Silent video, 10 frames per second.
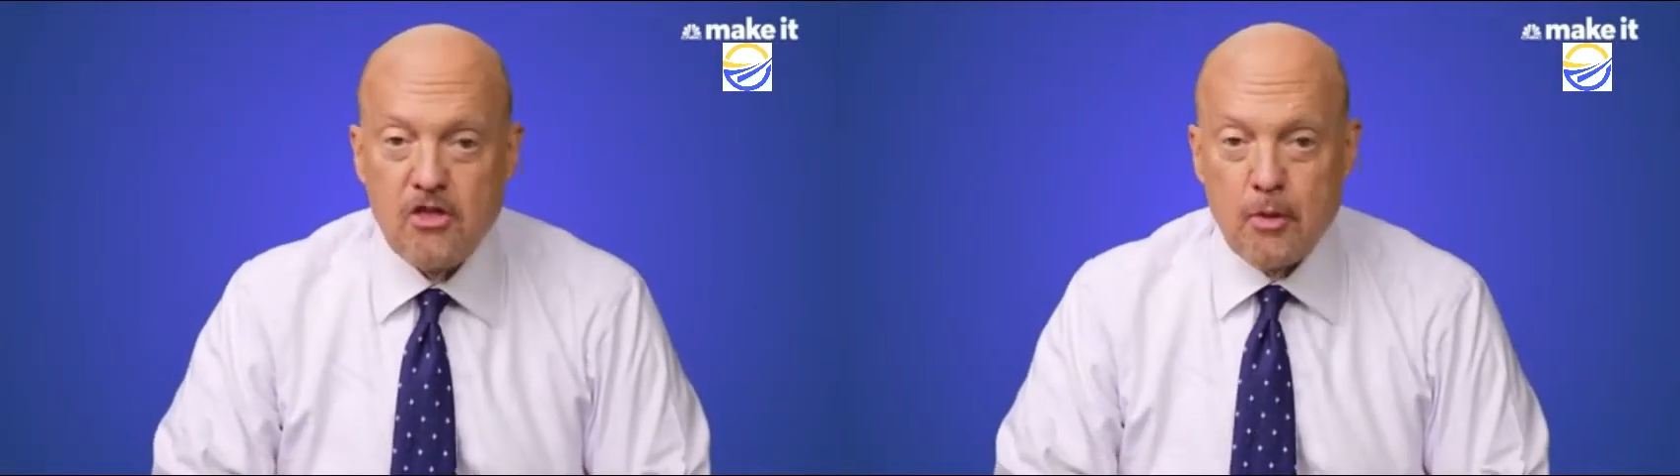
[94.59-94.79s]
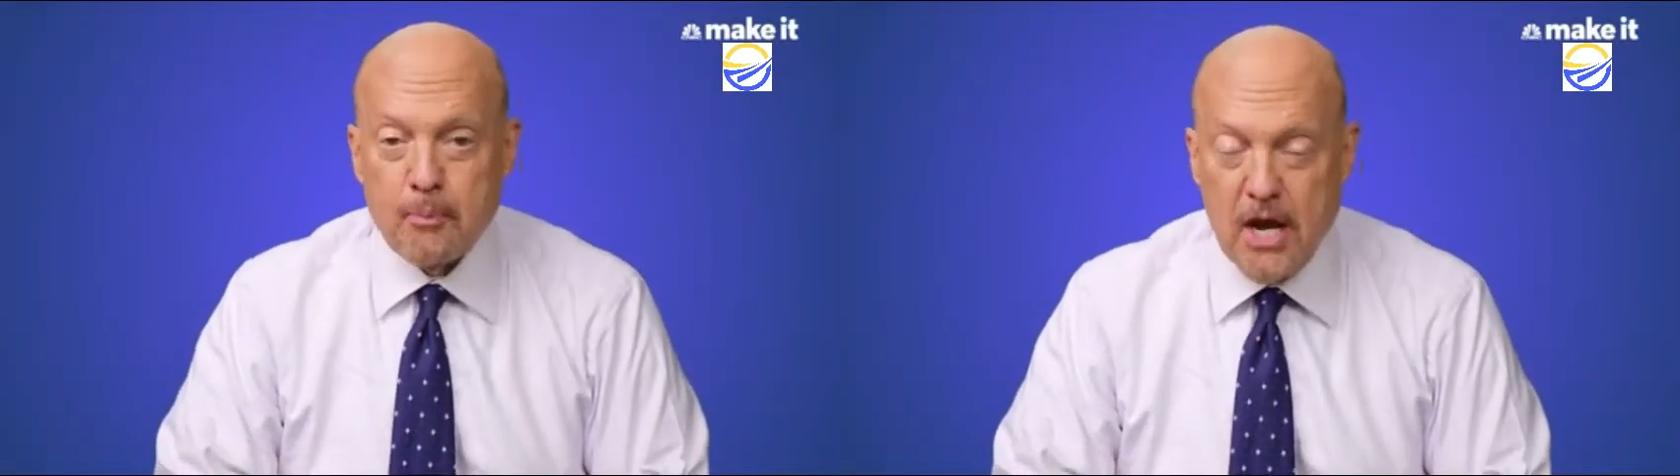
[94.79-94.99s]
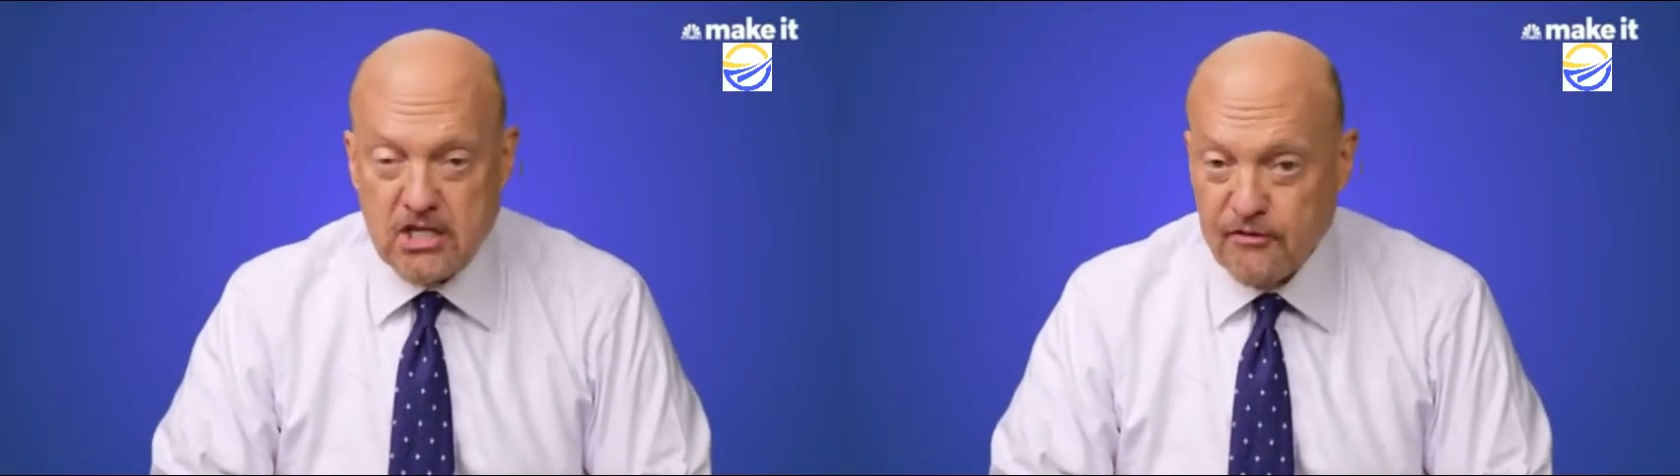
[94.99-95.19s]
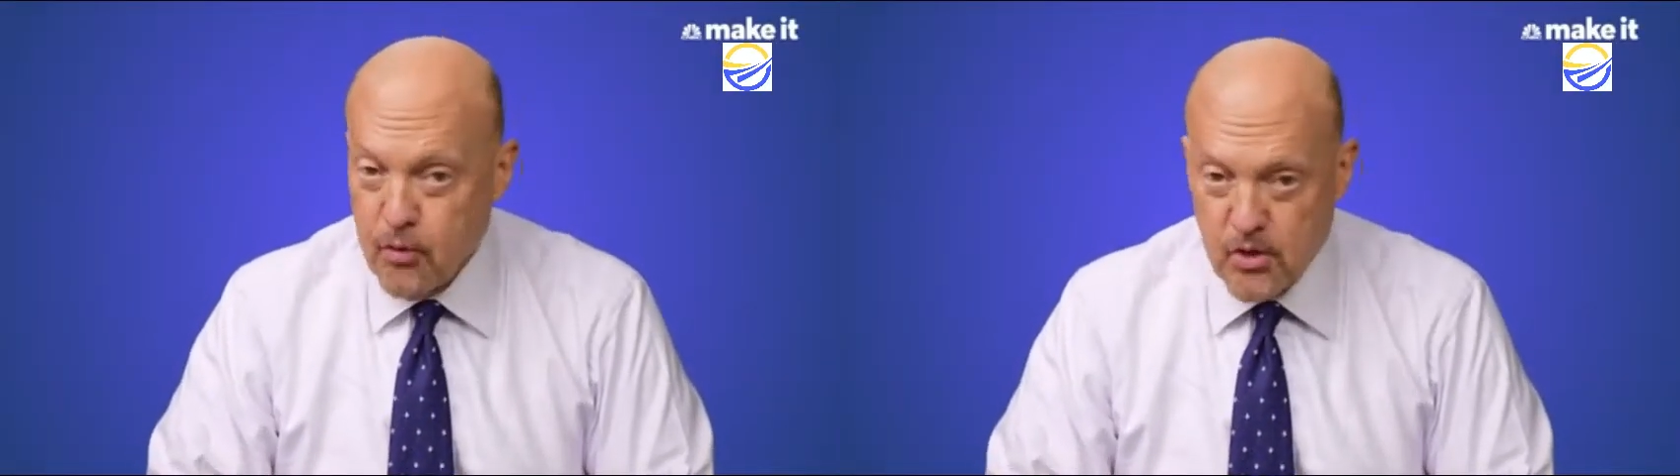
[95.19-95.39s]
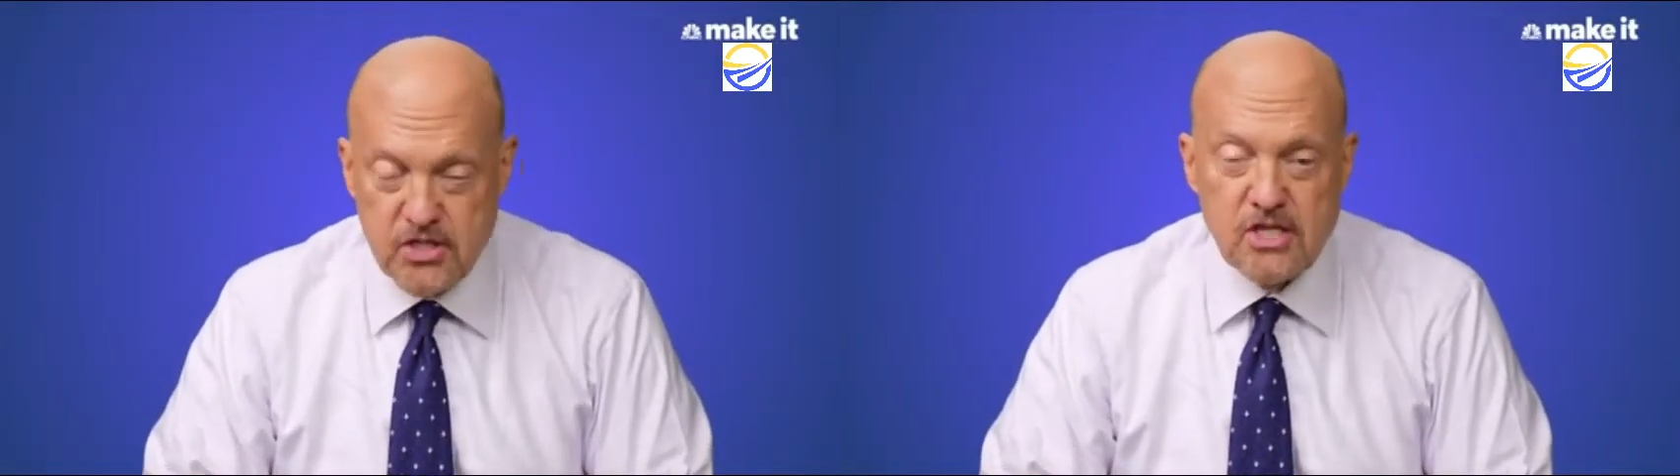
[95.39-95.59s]
the price of
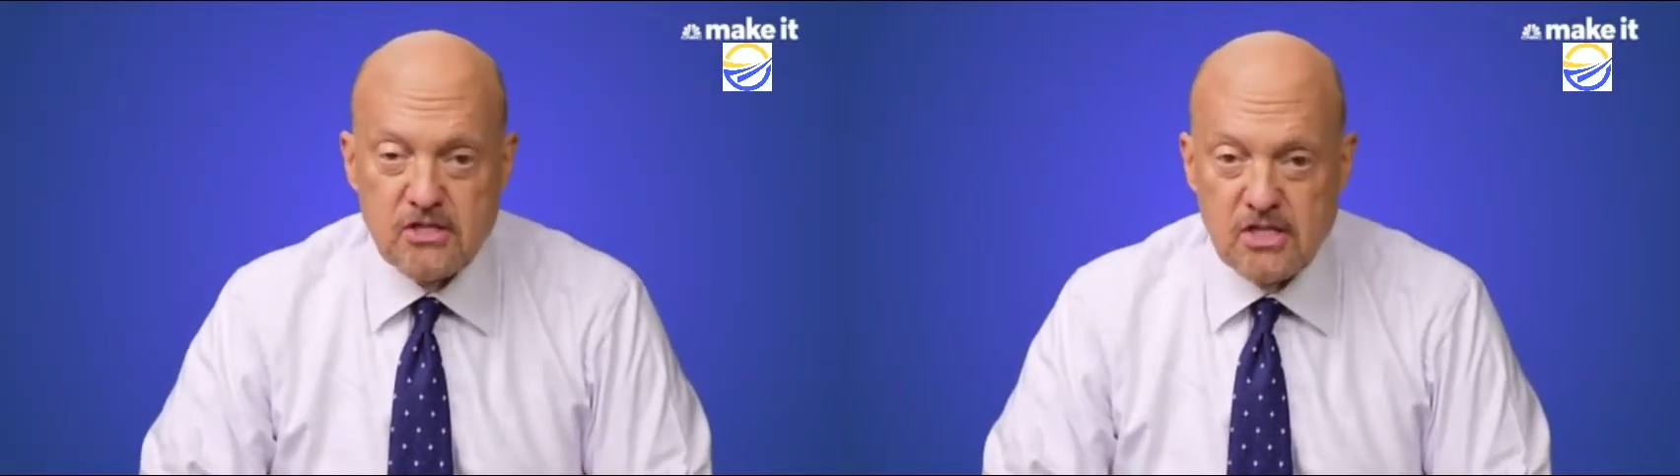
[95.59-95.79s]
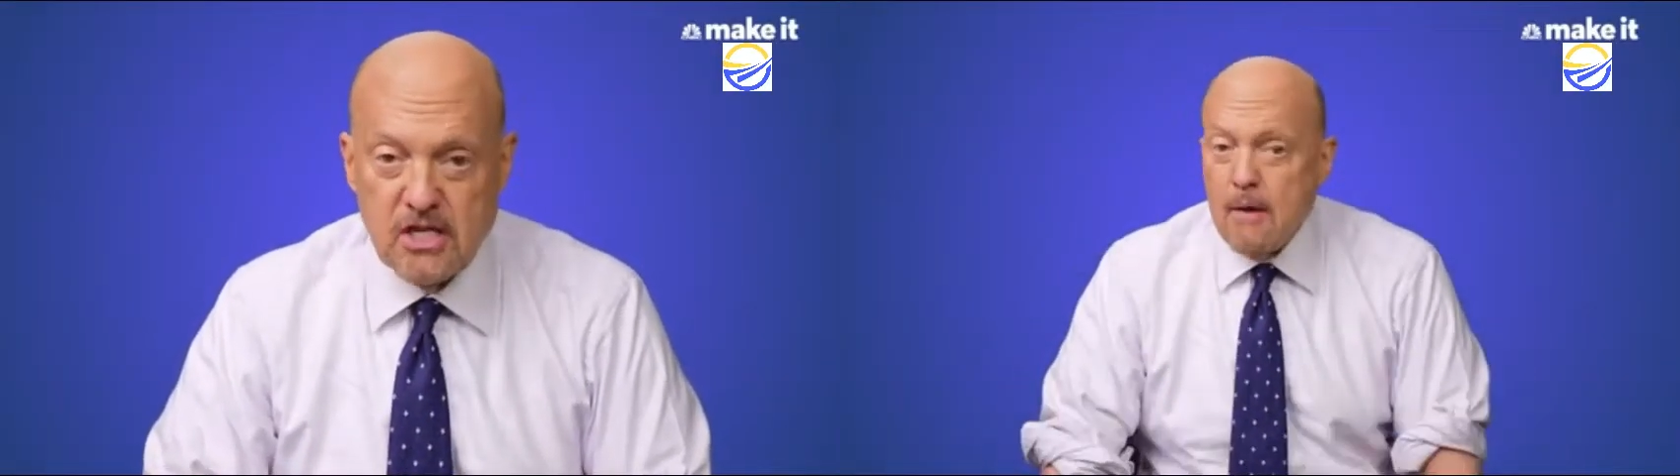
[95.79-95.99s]
Four Seasons.